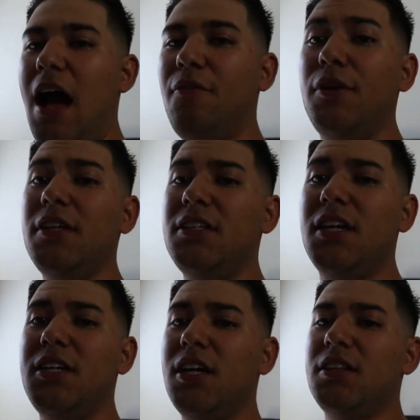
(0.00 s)
I've really
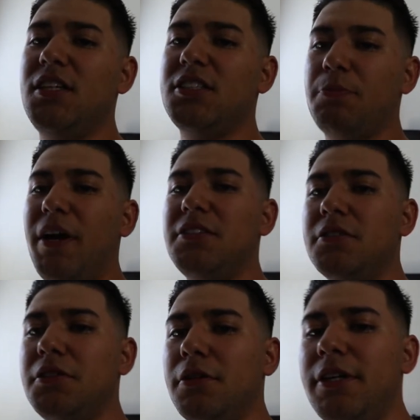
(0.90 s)
done nothing
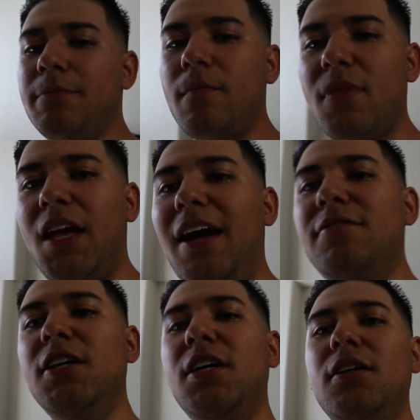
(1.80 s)
special to it.
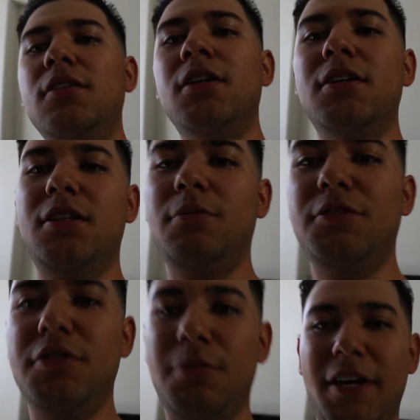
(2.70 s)
Let me
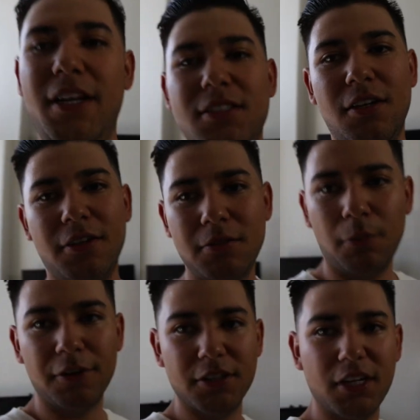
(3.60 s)
switch my hands because
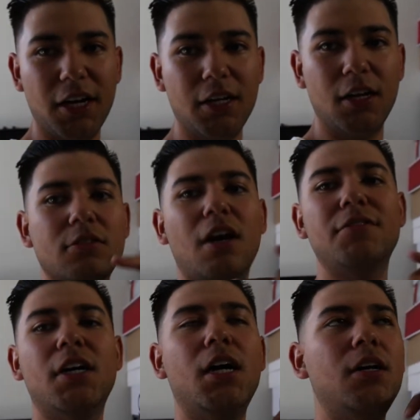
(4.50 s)
I'm already tired. So
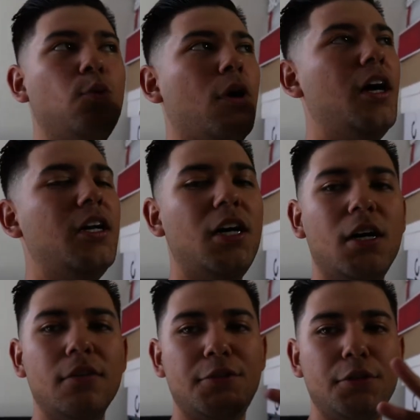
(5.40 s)
I've done one
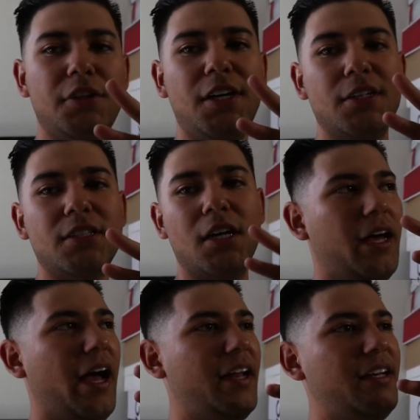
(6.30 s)
of two things.
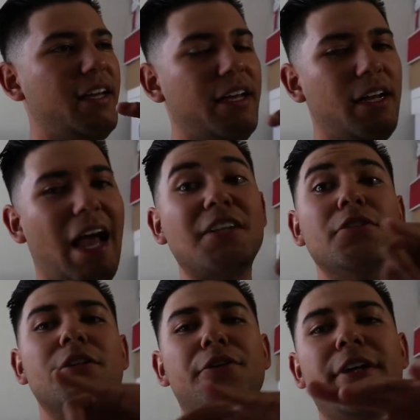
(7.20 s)
I did
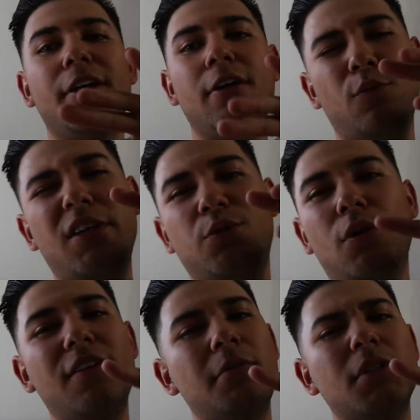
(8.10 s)
actually three, which
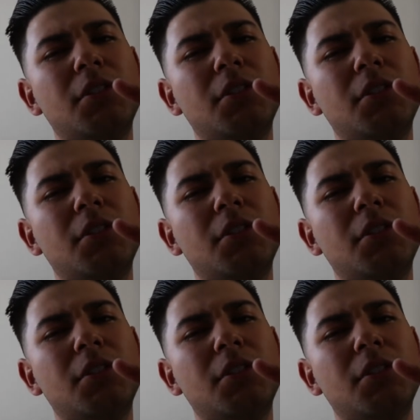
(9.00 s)
one of them